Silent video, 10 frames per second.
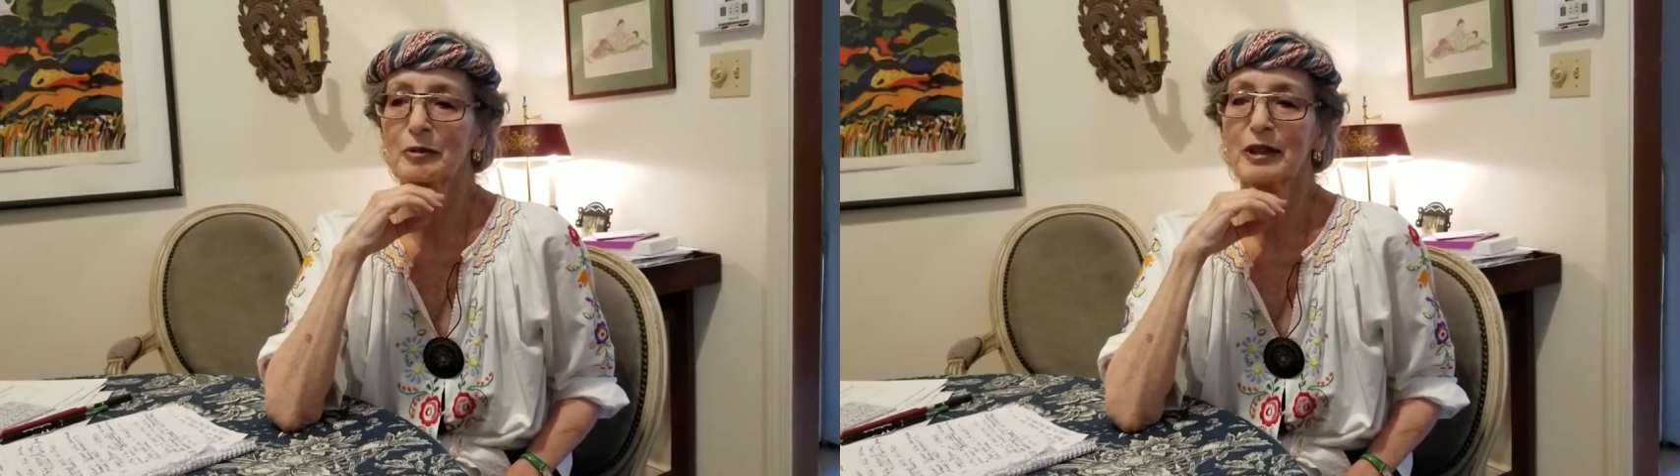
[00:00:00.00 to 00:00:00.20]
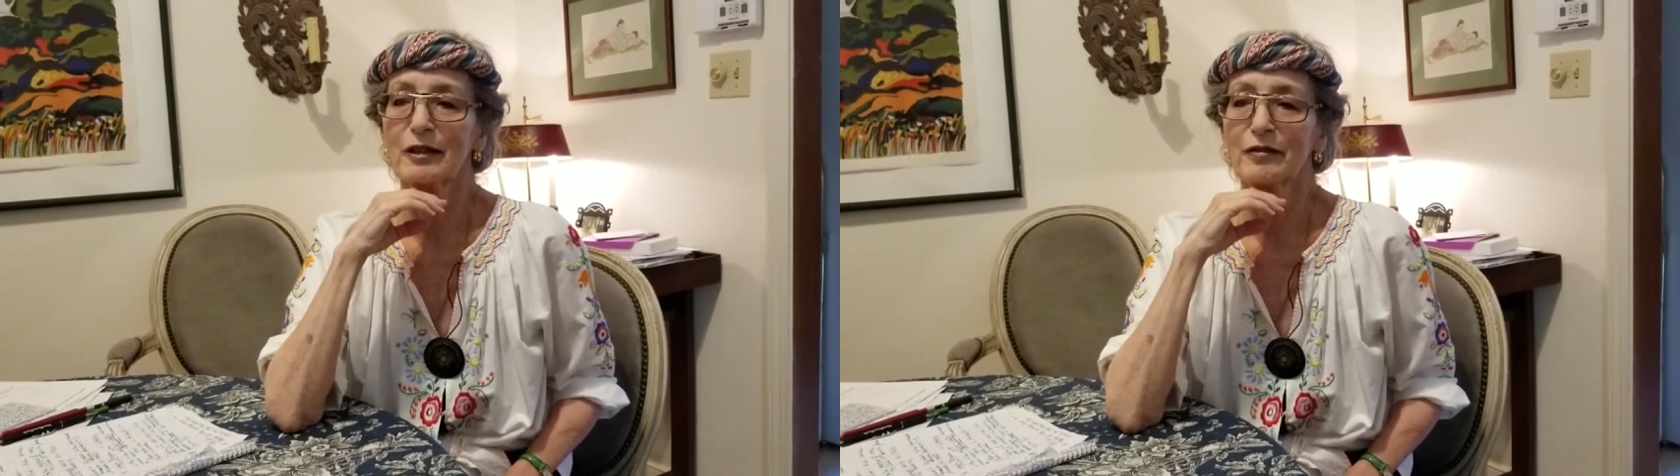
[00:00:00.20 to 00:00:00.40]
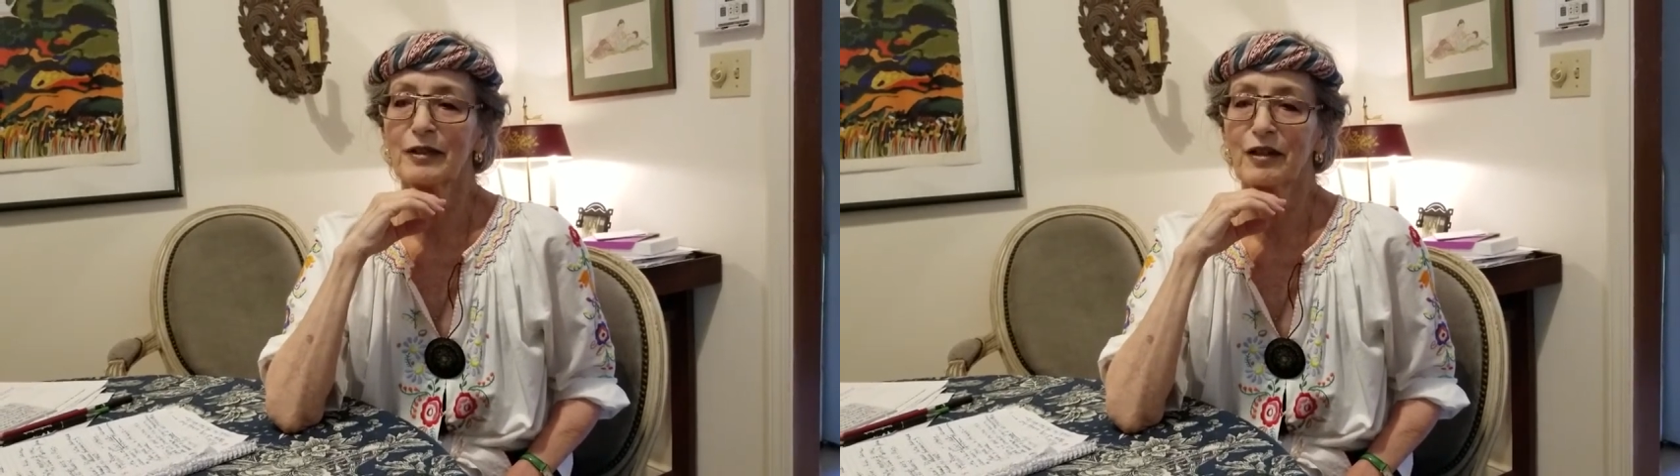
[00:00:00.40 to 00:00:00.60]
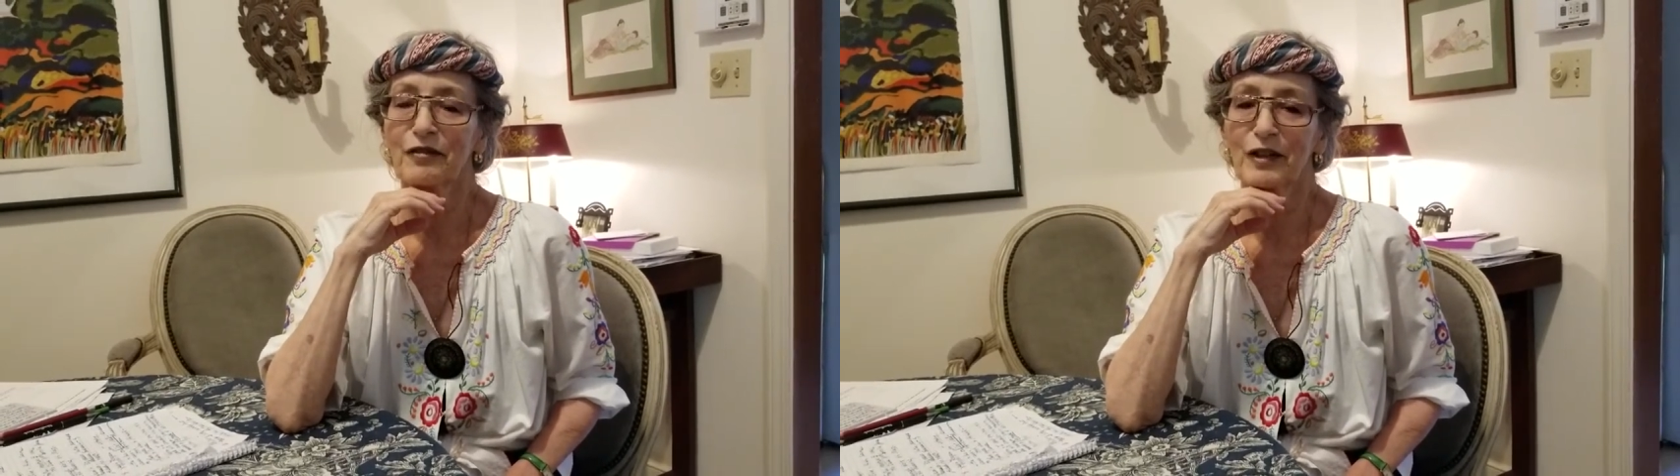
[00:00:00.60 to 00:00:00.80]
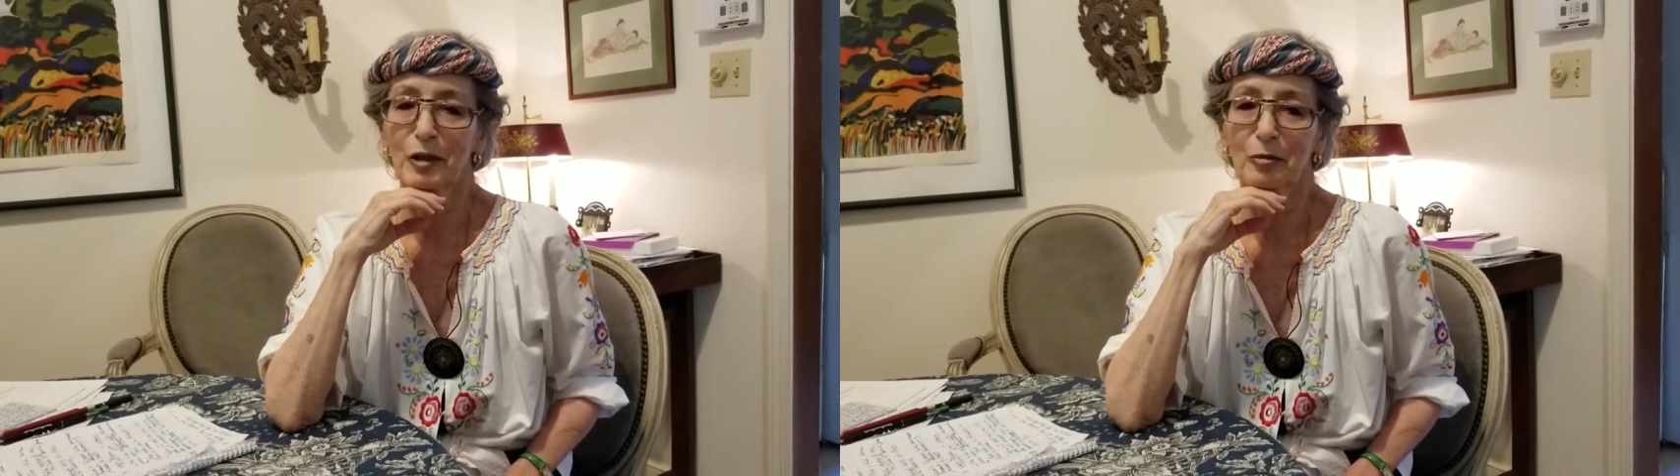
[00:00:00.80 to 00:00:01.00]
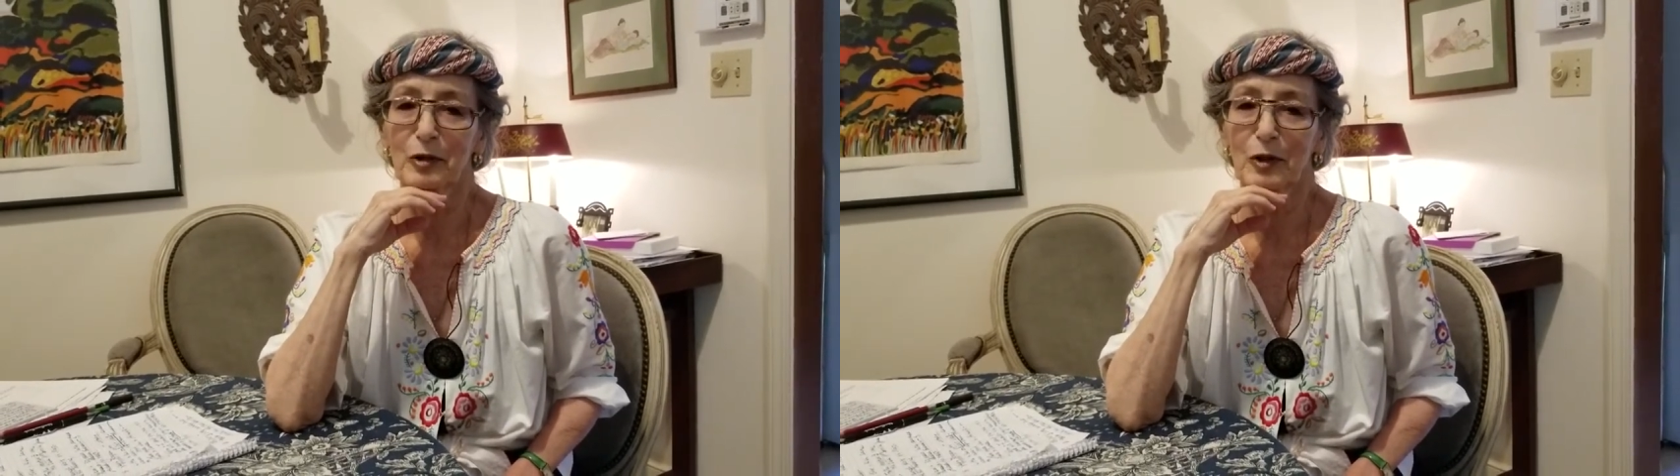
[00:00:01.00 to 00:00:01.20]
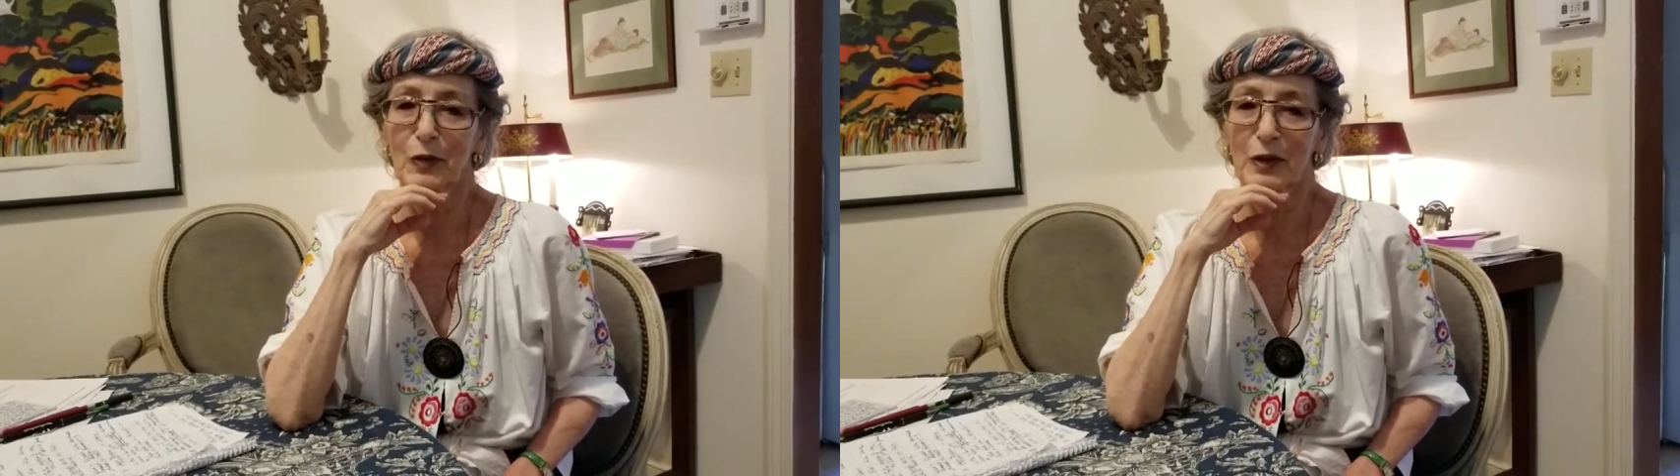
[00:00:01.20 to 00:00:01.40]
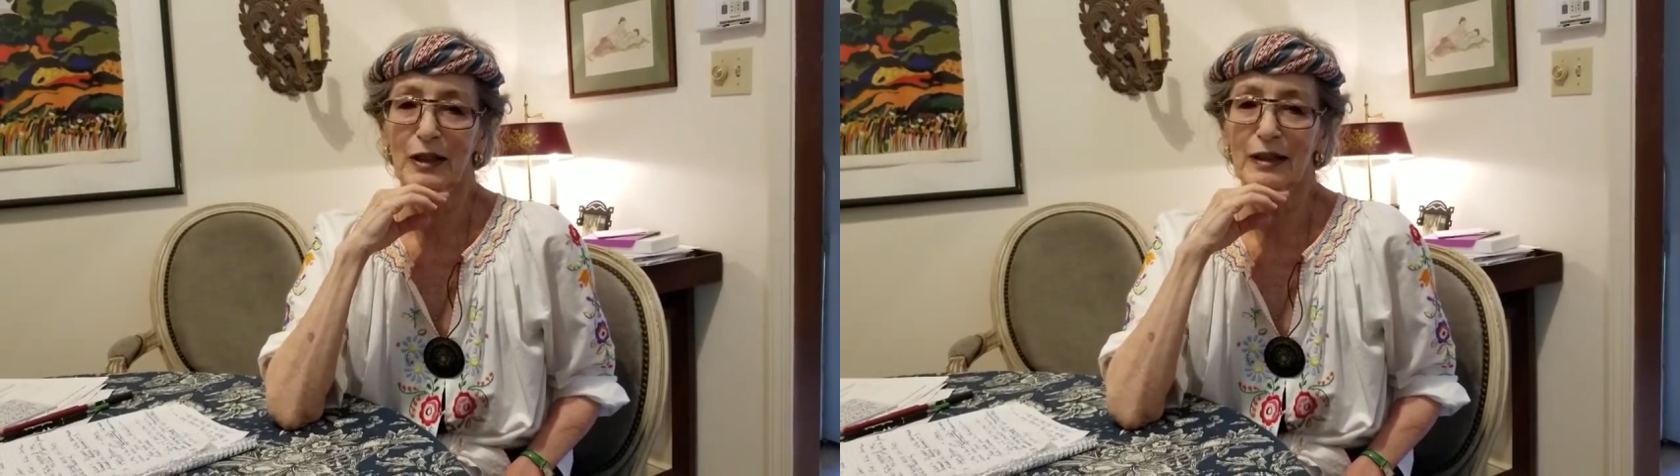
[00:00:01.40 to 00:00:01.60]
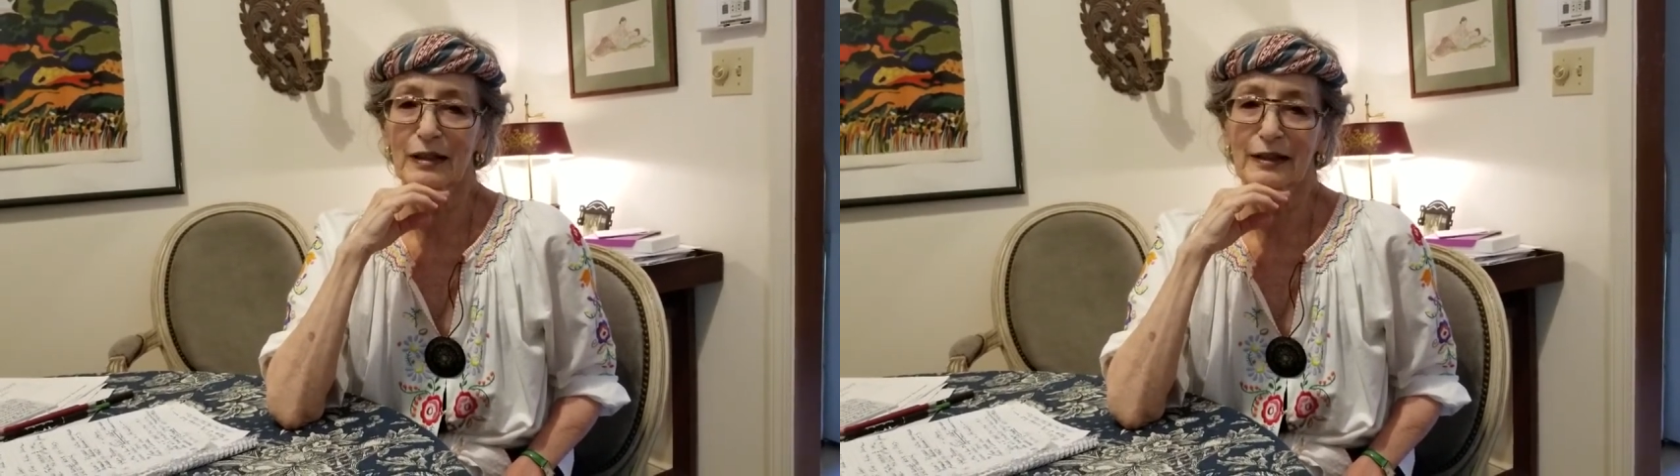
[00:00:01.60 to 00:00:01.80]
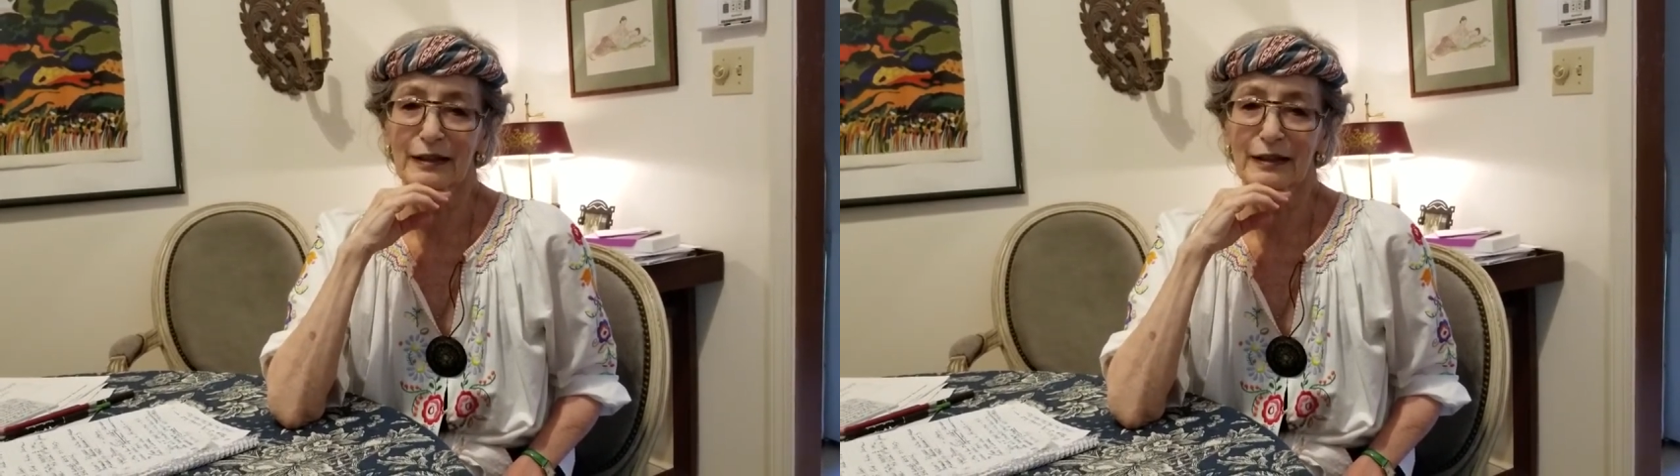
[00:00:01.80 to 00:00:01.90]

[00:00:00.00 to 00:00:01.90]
of Yefim Kogan,